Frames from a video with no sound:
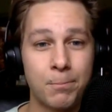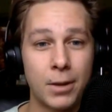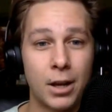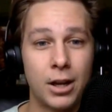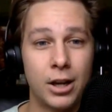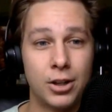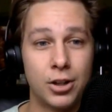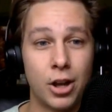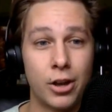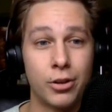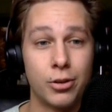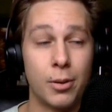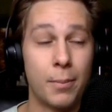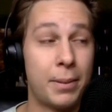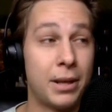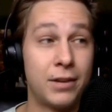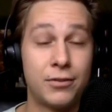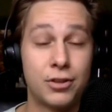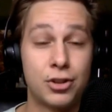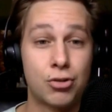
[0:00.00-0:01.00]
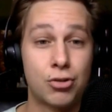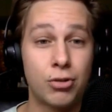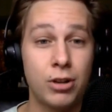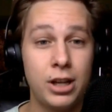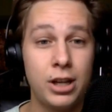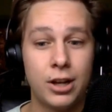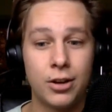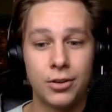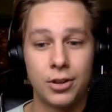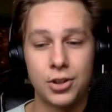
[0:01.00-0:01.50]
a bit of a streak
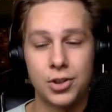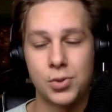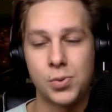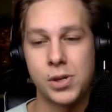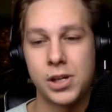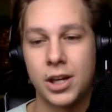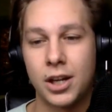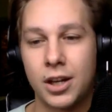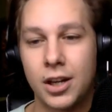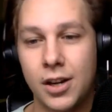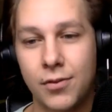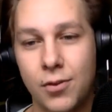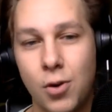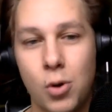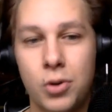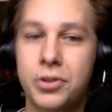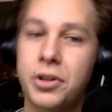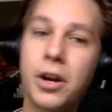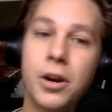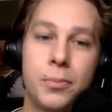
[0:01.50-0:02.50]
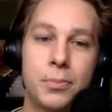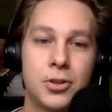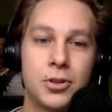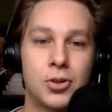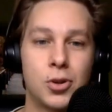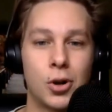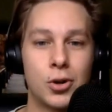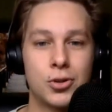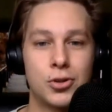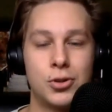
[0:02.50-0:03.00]
here this weekend. And of course, I hope the
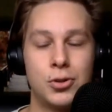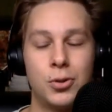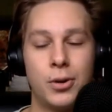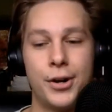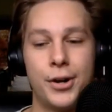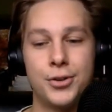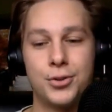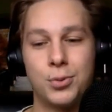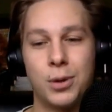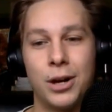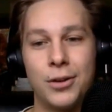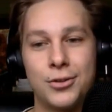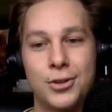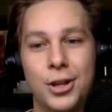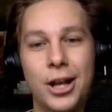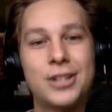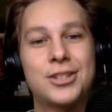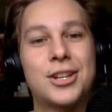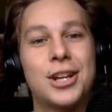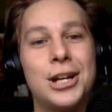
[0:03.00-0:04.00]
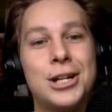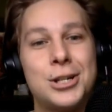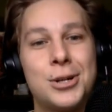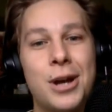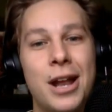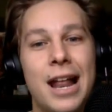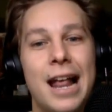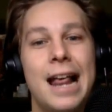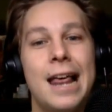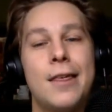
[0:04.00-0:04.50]
Stars do as well. So that's going to do
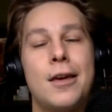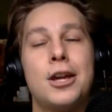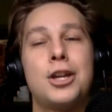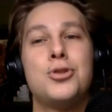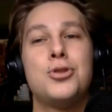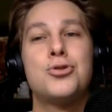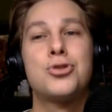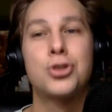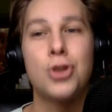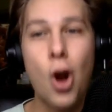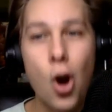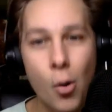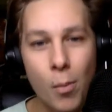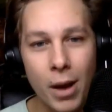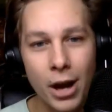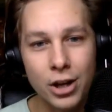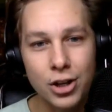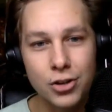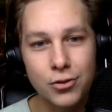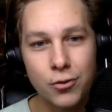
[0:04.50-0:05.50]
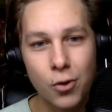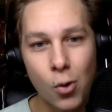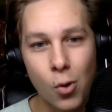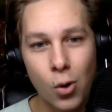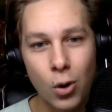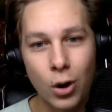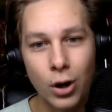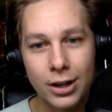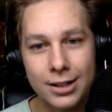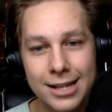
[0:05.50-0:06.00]
it. Thank you so much
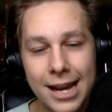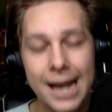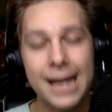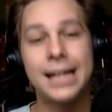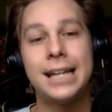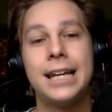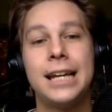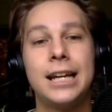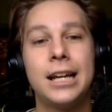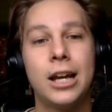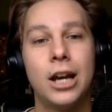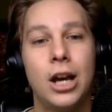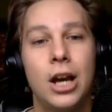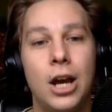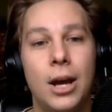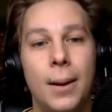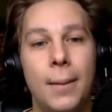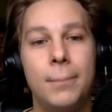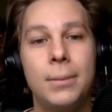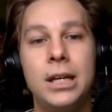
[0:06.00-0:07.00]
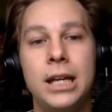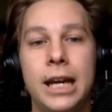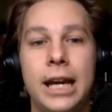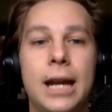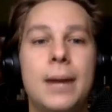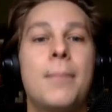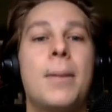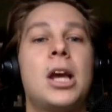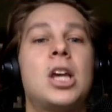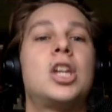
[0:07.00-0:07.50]
for taking me
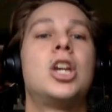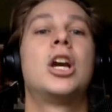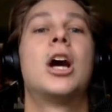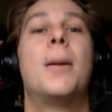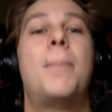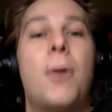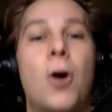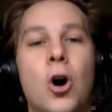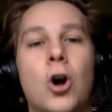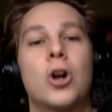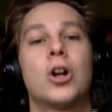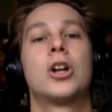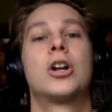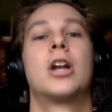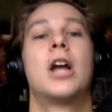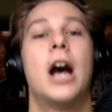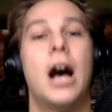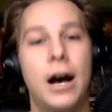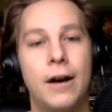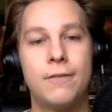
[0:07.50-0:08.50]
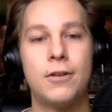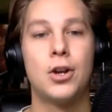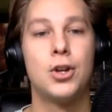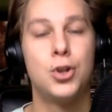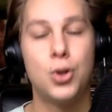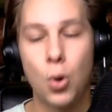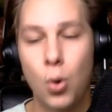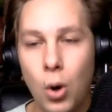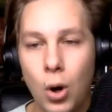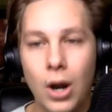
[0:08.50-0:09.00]
in, making a part of
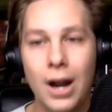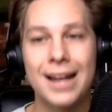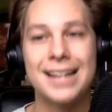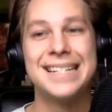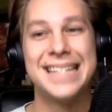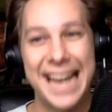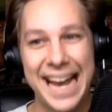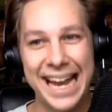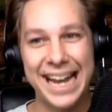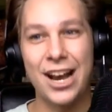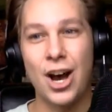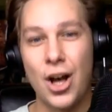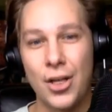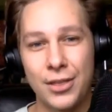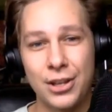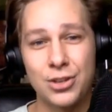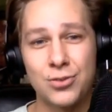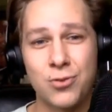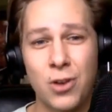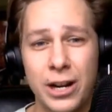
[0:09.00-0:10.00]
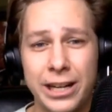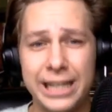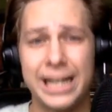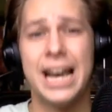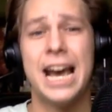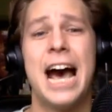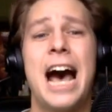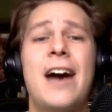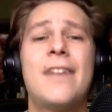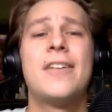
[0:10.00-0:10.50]
your day on this Friday.
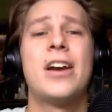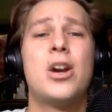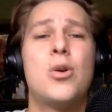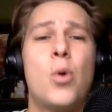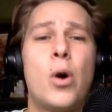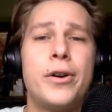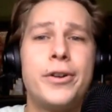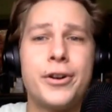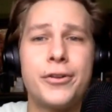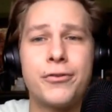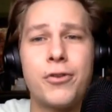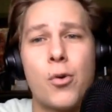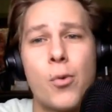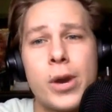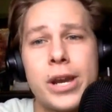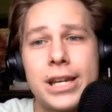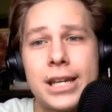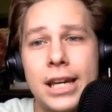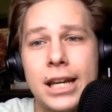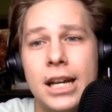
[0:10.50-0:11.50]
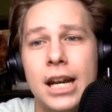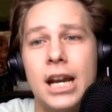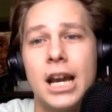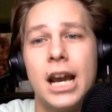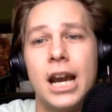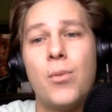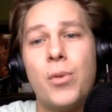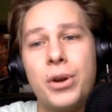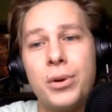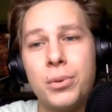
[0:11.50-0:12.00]
Have a wonderful weekend,
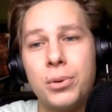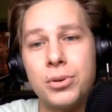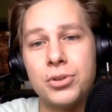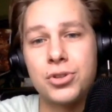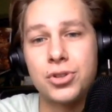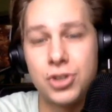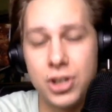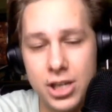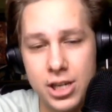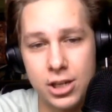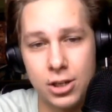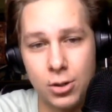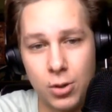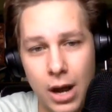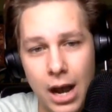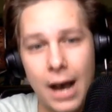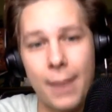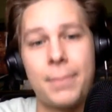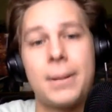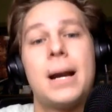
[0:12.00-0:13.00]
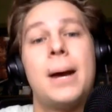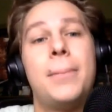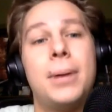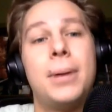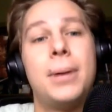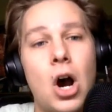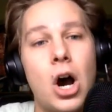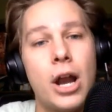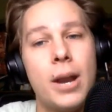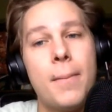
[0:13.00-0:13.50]
and we will see you upcoming
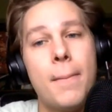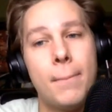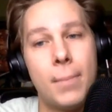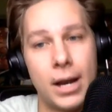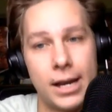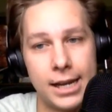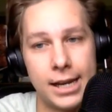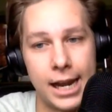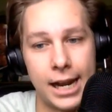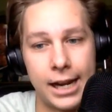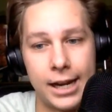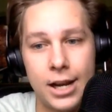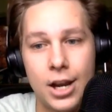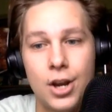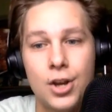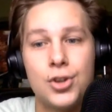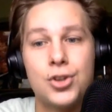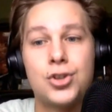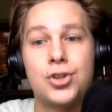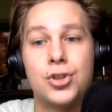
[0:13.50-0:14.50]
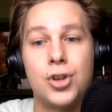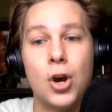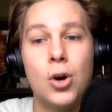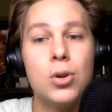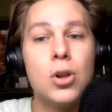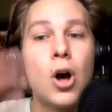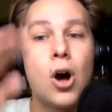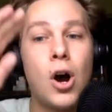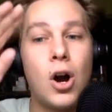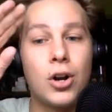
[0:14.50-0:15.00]
on Monday. So
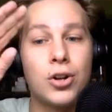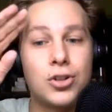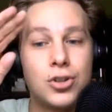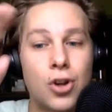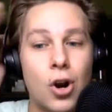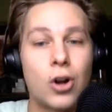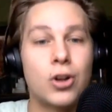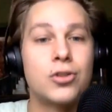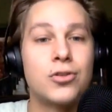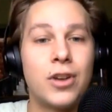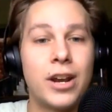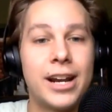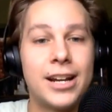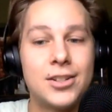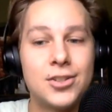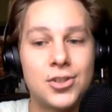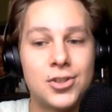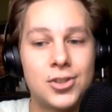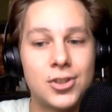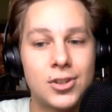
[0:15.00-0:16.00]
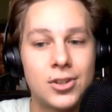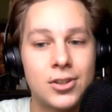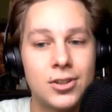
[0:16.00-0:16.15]
long, Stars fans.